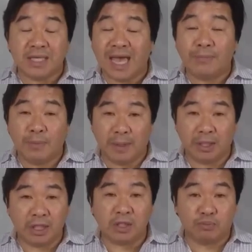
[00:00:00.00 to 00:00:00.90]
and
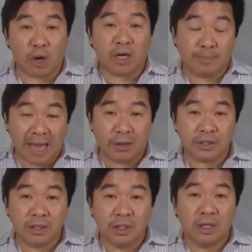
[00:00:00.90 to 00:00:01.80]
capabilities brought
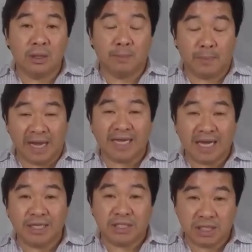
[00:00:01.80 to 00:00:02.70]
about by
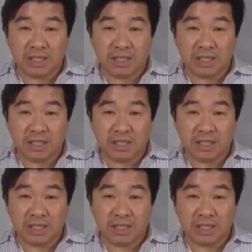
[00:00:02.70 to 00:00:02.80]
IT.